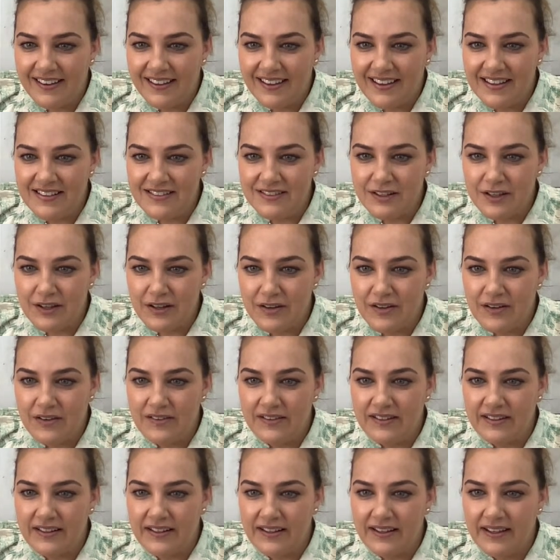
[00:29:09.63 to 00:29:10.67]
Is
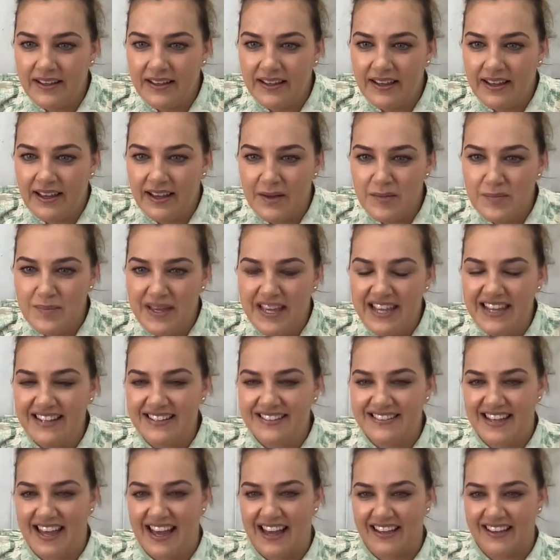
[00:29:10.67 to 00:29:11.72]
called a
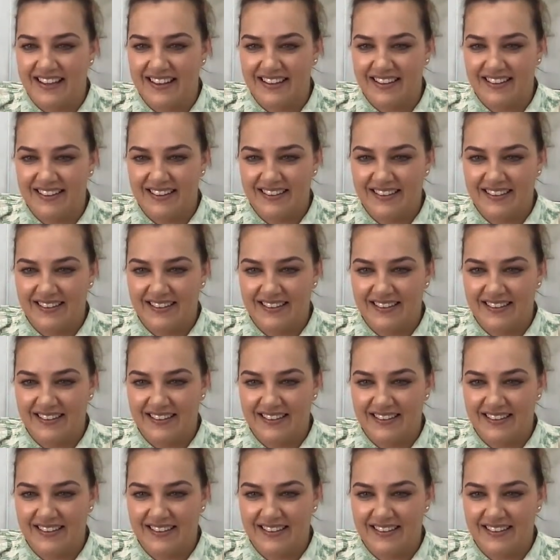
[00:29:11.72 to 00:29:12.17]
PTAC.